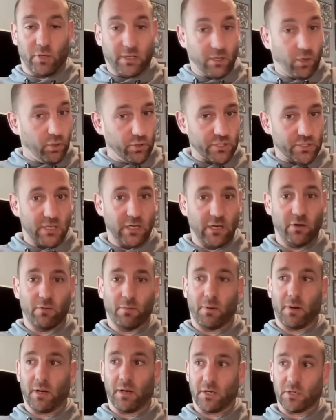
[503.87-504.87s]
constantly
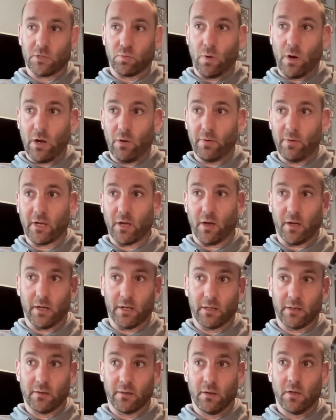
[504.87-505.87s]
remind us, where are we
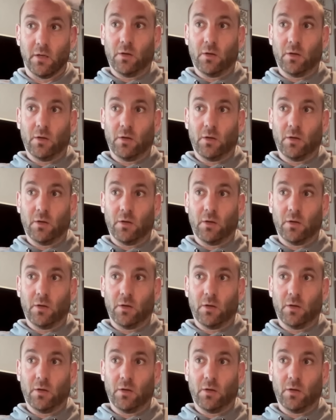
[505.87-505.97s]
going?